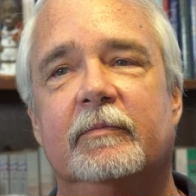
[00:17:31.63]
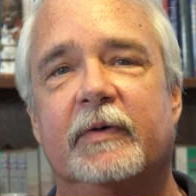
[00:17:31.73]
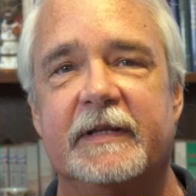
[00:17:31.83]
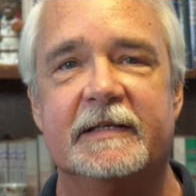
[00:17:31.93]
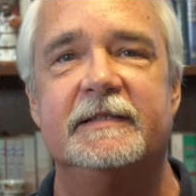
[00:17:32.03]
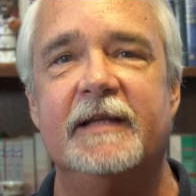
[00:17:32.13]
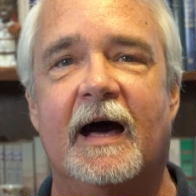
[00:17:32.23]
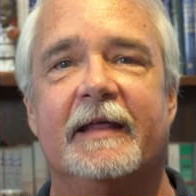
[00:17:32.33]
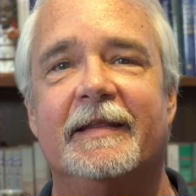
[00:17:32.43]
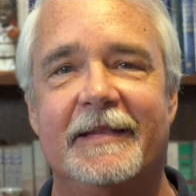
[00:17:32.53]
but that's
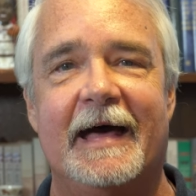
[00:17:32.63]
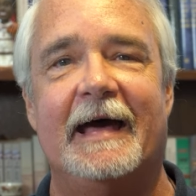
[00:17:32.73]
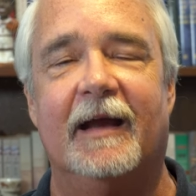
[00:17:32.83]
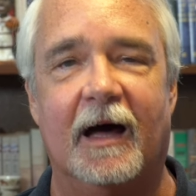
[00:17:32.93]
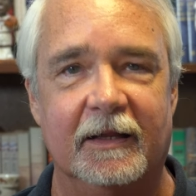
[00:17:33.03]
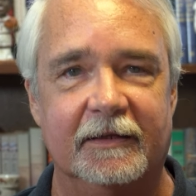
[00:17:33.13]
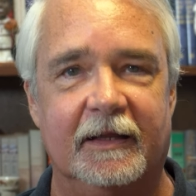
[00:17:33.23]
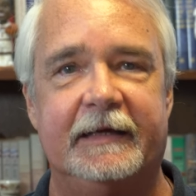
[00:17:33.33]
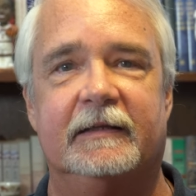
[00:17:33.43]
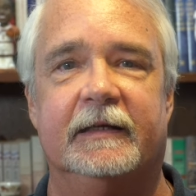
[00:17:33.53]
not that
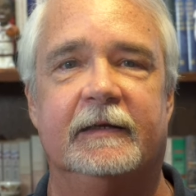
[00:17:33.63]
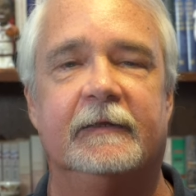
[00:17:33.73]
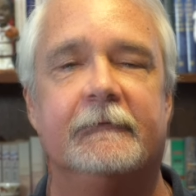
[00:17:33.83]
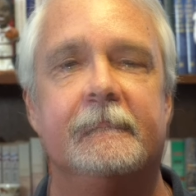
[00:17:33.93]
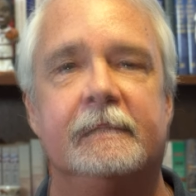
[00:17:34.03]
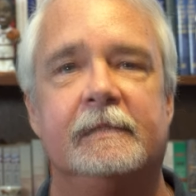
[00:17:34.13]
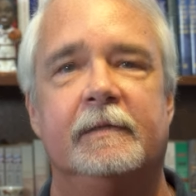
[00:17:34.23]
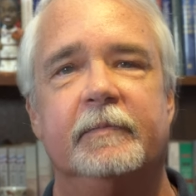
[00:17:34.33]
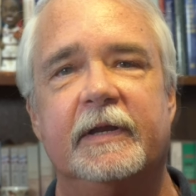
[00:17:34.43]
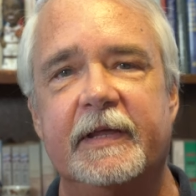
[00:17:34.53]
unlikely.
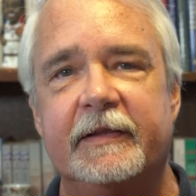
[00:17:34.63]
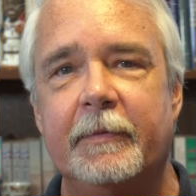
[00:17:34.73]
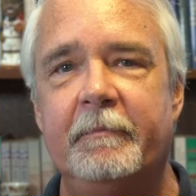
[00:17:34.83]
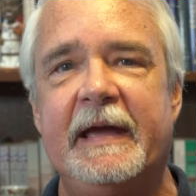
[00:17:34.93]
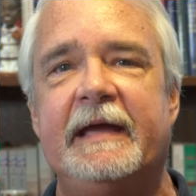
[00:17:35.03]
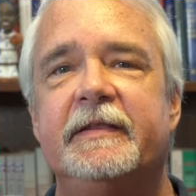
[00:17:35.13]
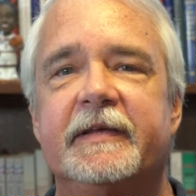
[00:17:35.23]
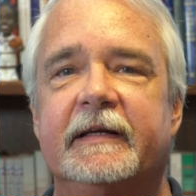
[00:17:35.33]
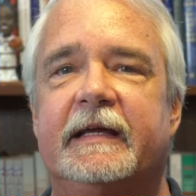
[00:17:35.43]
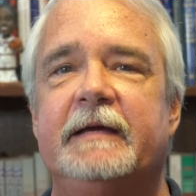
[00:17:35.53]
But I think the main
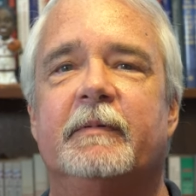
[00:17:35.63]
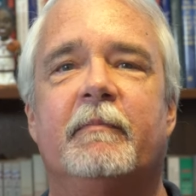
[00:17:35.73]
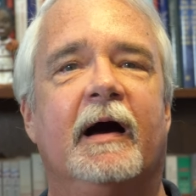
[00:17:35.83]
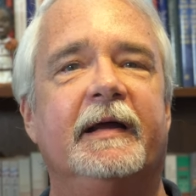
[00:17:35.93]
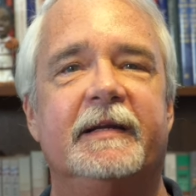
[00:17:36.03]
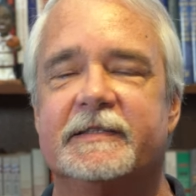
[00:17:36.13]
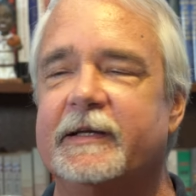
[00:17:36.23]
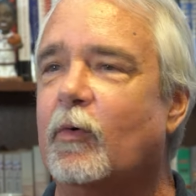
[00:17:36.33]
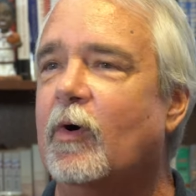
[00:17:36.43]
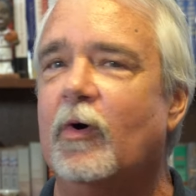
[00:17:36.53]
thing to keep in mind is,
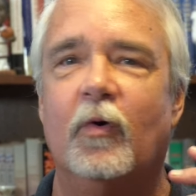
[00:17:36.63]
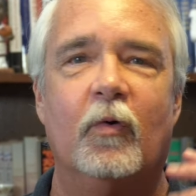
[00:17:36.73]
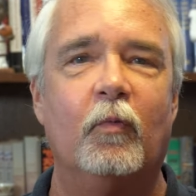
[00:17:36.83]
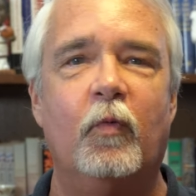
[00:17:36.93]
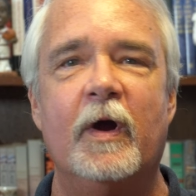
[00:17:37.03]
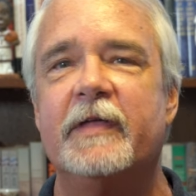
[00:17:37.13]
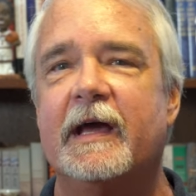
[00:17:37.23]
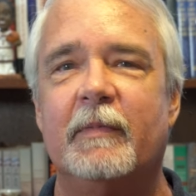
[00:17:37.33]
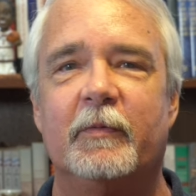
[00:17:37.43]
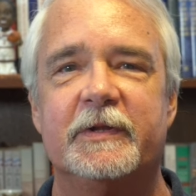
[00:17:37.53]
you know, where they
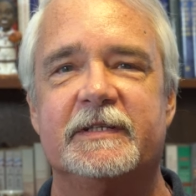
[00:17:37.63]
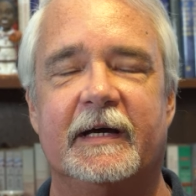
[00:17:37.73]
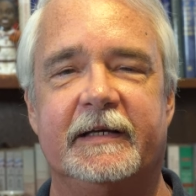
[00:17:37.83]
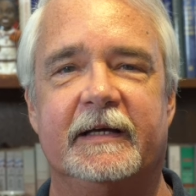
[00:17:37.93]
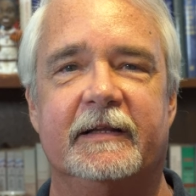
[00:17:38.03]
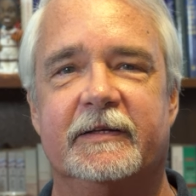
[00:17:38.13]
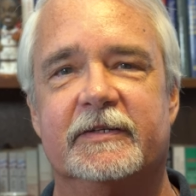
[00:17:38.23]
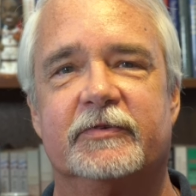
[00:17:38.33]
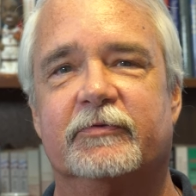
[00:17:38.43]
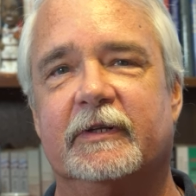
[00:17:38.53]
come up with this idea that
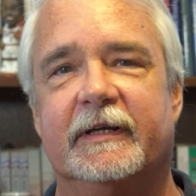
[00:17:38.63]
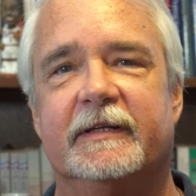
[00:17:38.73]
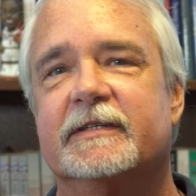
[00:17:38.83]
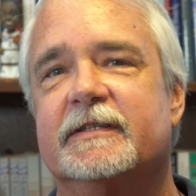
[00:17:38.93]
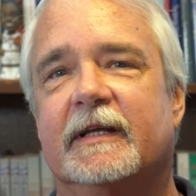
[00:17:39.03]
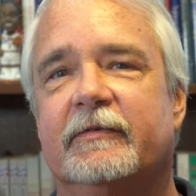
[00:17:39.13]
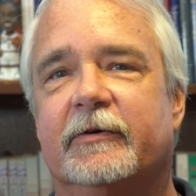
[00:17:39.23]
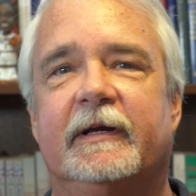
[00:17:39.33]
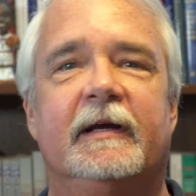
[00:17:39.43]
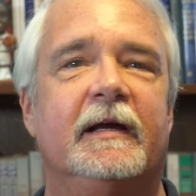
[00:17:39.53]
this is related to
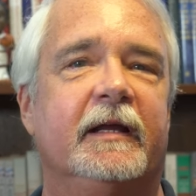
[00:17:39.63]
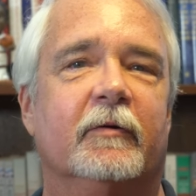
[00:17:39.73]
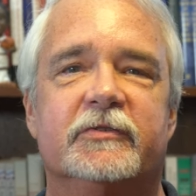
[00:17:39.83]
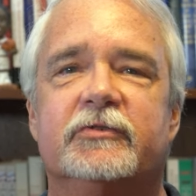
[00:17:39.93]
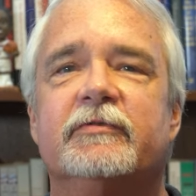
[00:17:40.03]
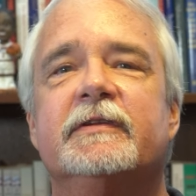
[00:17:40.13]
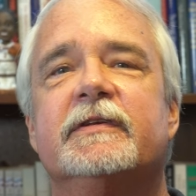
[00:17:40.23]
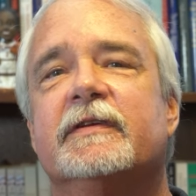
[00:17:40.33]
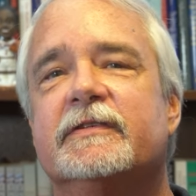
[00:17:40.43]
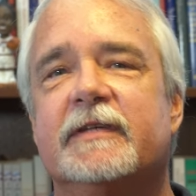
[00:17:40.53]
slavery. You know, it
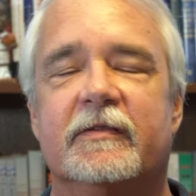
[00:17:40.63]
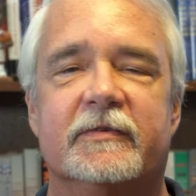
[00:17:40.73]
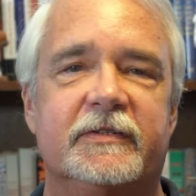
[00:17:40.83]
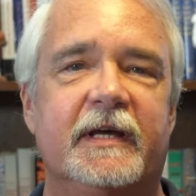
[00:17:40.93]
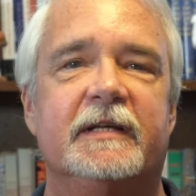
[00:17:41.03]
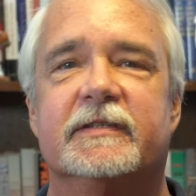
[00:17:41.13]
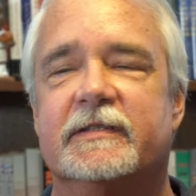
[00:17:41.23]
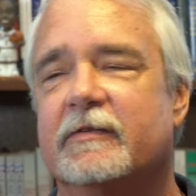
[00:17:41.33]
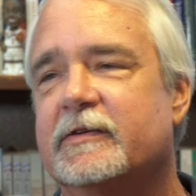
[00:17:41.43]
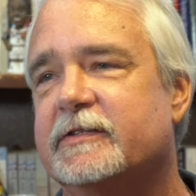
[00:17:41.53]
strengthened the Southern states
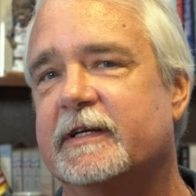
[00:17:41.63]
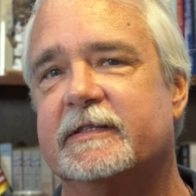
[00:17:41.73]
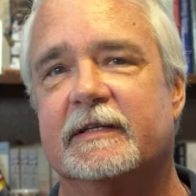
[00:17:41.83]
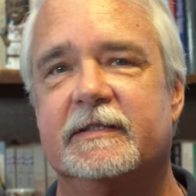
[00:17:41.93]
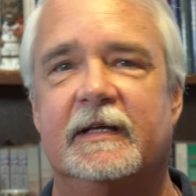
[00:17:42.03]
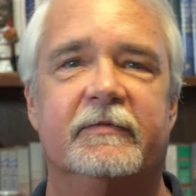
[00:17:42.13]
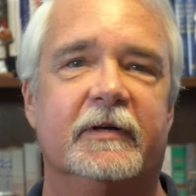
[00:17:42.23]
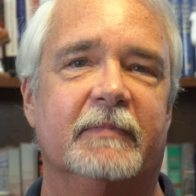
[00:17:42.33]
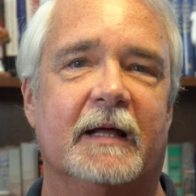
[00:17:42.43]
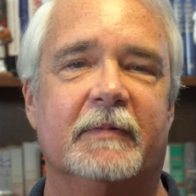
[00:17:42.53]
had
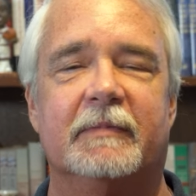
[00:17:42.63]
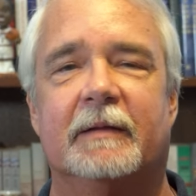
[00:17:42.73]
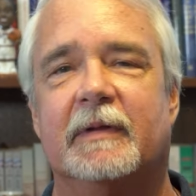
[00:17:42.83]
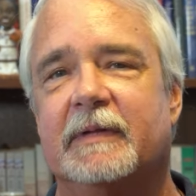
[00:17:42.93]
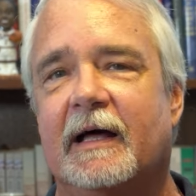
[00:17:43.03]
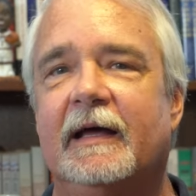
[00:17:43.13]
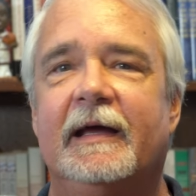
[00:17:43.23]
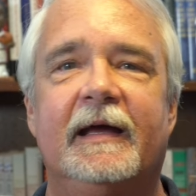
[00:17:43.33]
slavery, blah, blah, blah, blah, blah.